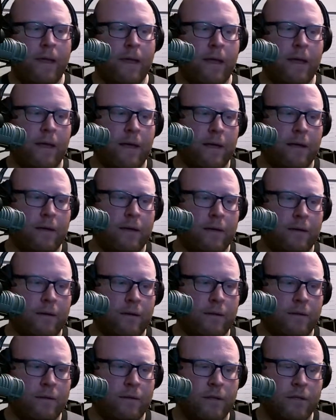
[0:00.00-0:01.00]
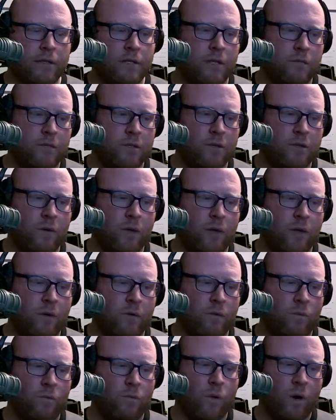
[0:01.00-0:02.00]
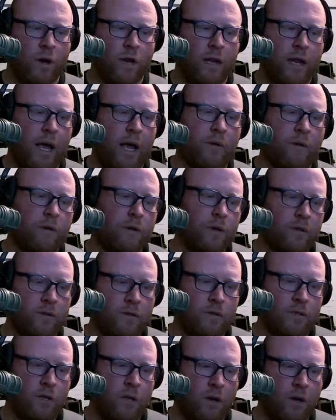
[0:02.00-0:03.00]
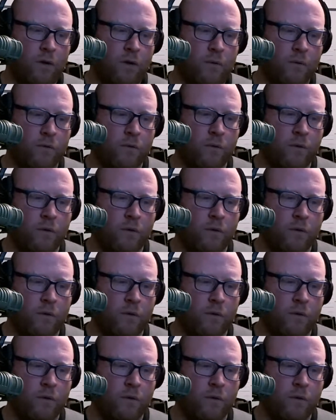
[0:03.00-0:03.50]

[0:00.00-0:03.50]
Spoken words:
And this seems to be working out. And so,